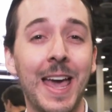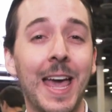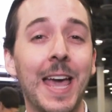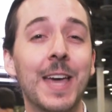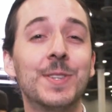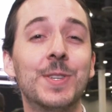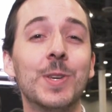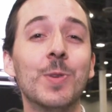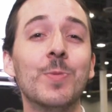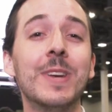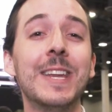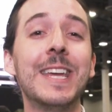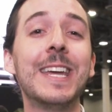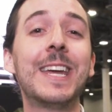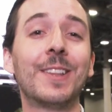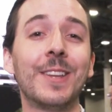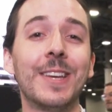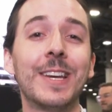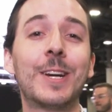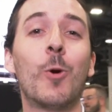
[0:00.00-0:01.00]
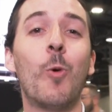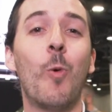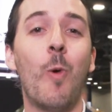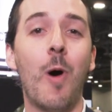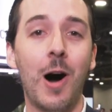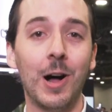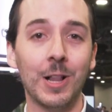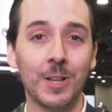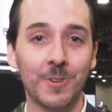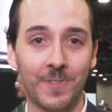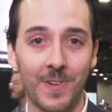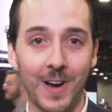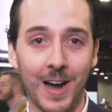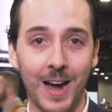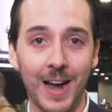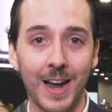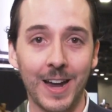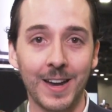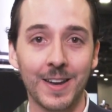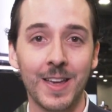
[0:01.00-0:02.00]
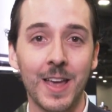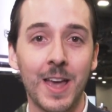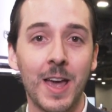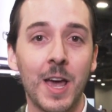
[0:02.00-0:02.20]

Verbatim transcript: is uniquely qualified